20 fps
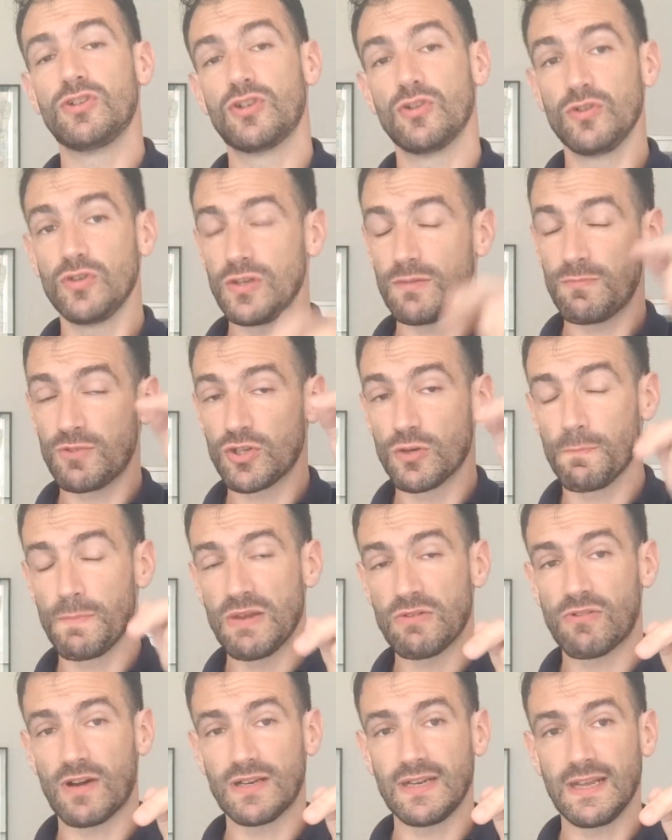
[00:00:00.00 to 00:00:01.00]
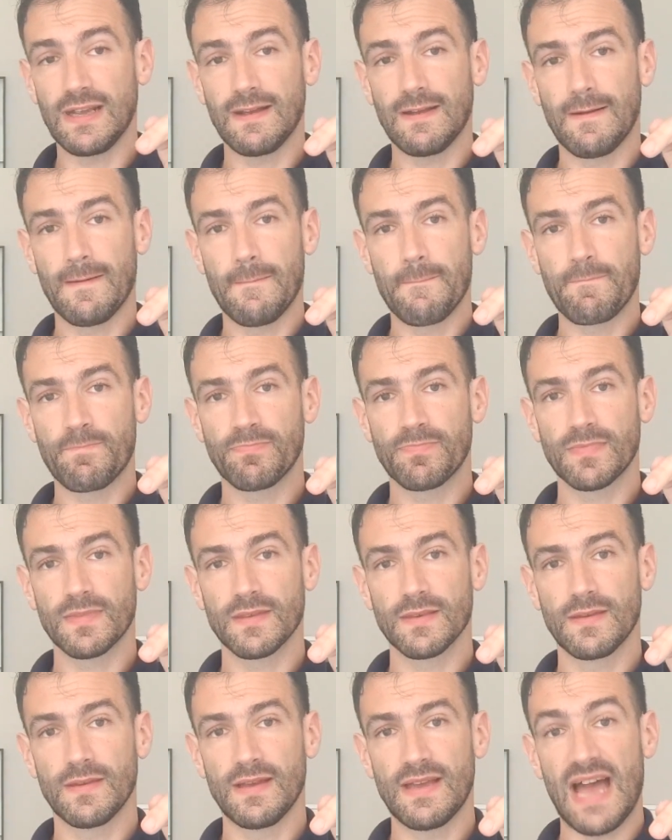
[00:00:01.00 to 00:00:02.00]
should be running,
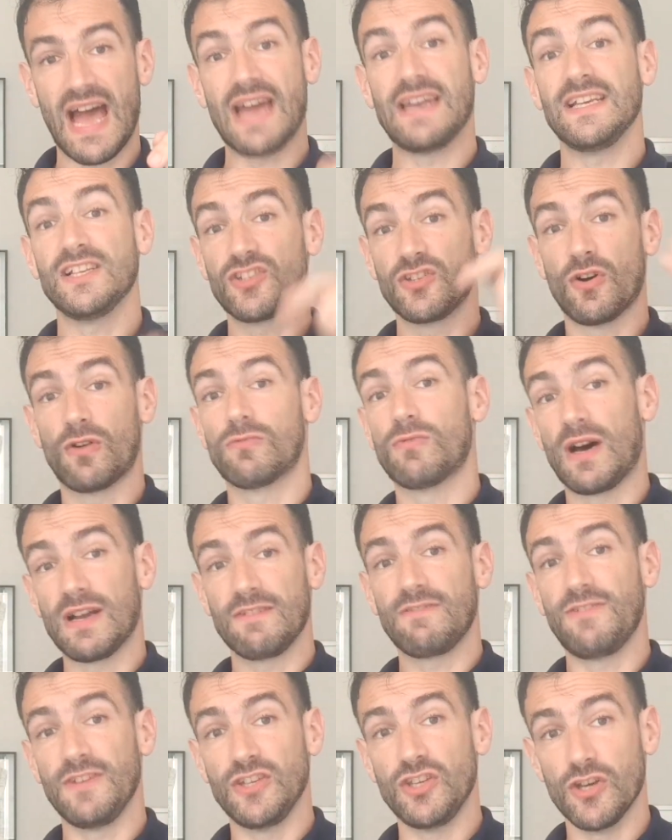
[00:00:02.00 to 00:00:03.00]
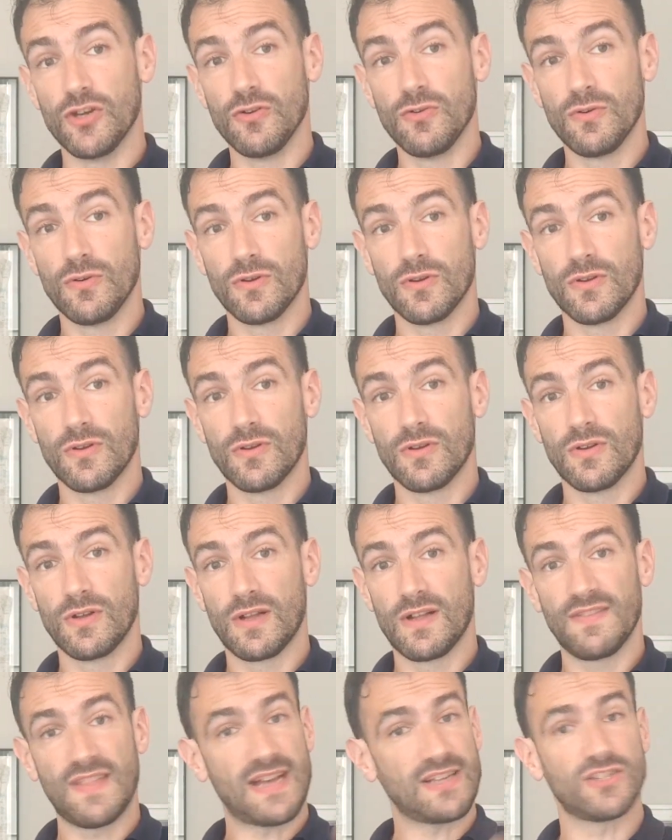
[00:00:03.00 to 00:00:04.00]
and it's not right for you,
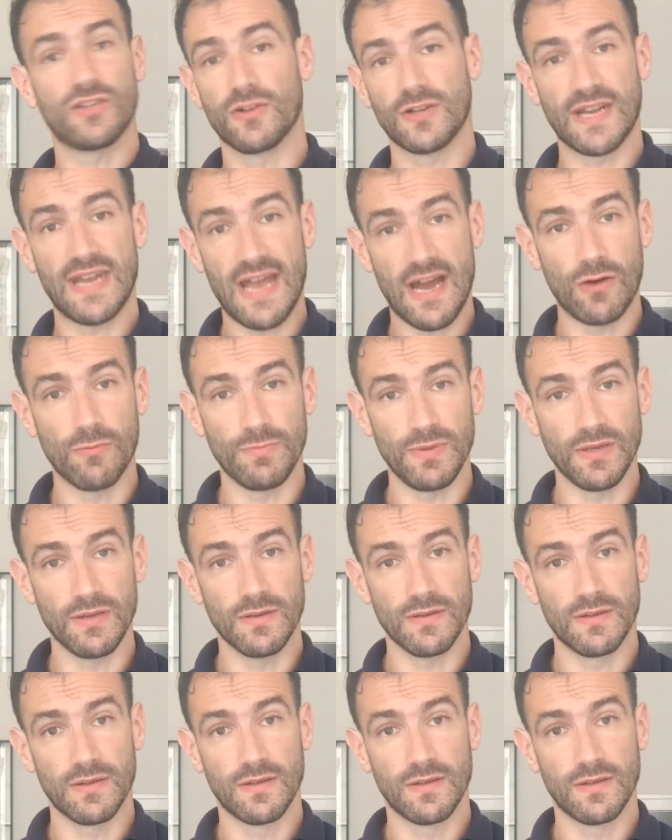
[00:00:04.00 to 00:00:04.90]
that's not going to help you.